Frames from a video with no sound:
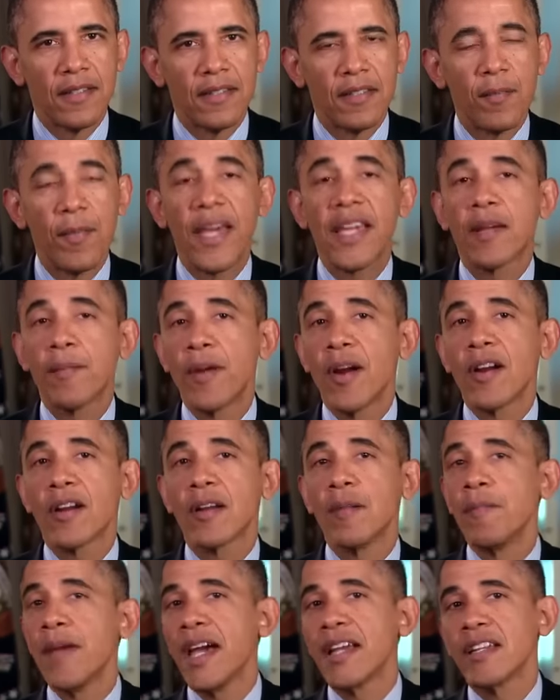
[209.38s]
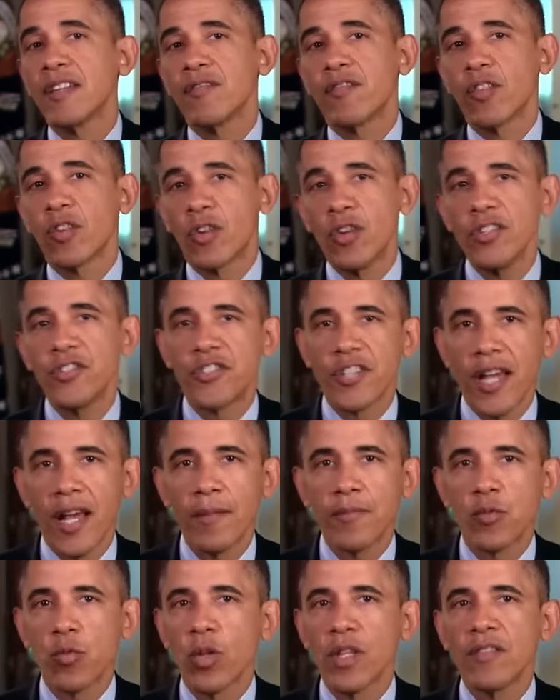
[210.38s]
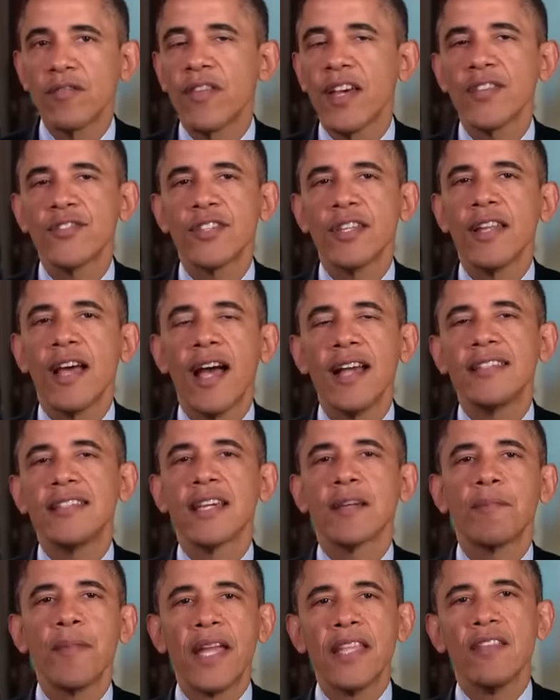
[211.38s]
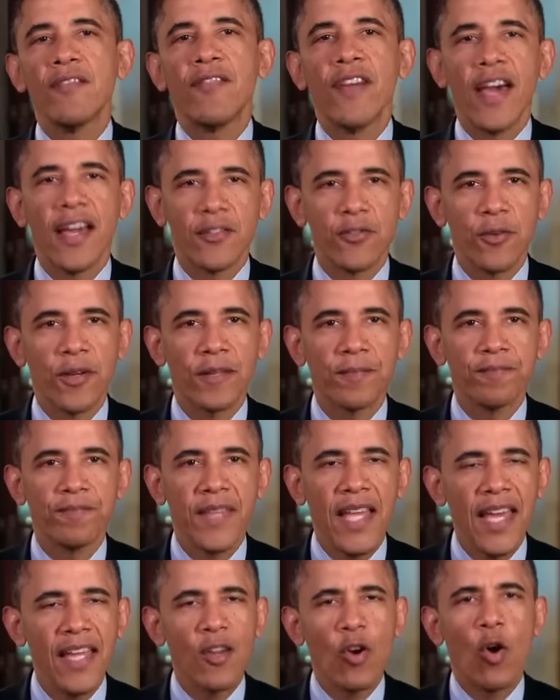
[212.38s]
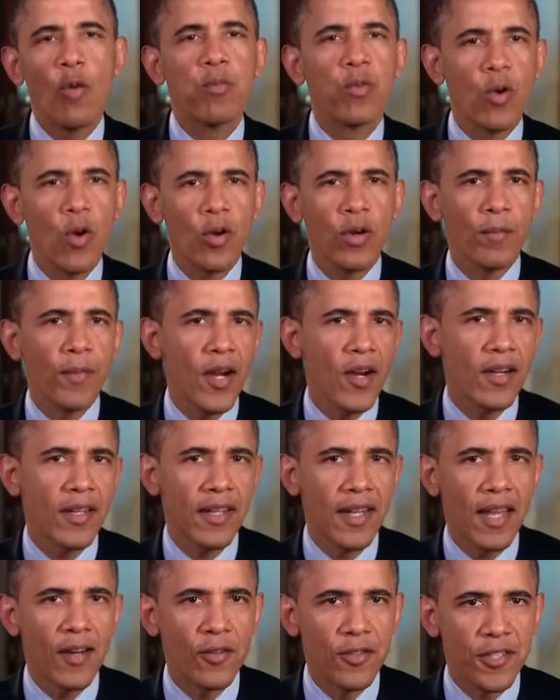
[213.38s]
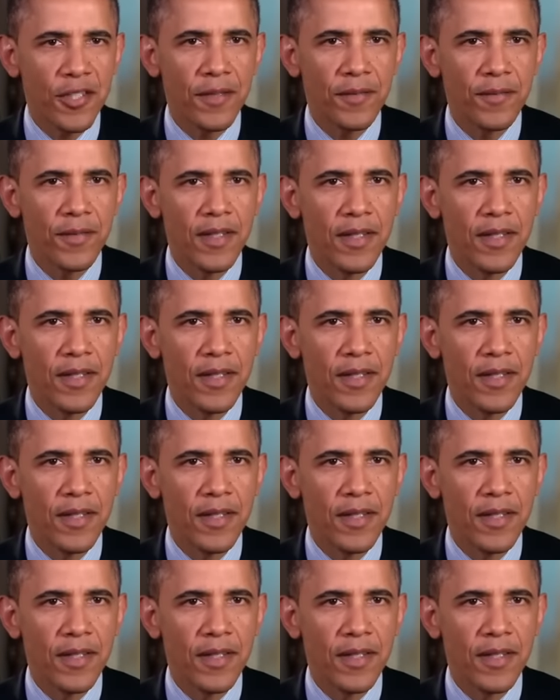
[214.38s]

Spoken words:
To make America a magnet for good jobs, we'll invest in high-tech manufacturing and homegrown American energy,